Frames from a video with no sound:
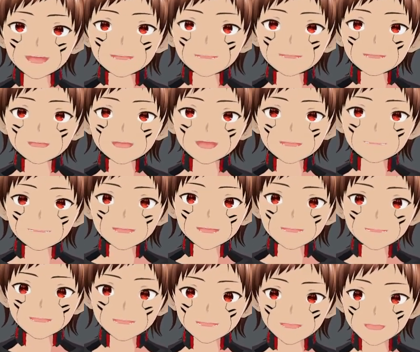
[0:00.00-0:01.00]
even though she can
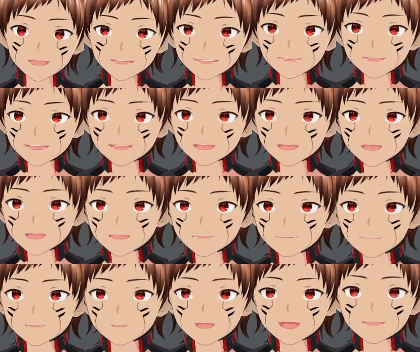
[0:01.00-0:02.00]
lead Paragon
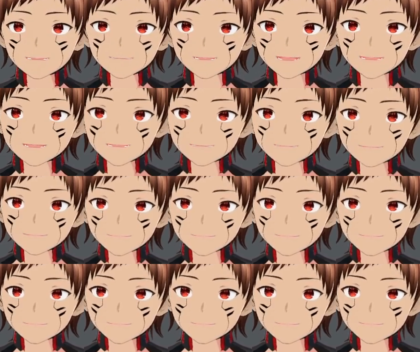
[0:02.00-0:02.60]
lawsuits,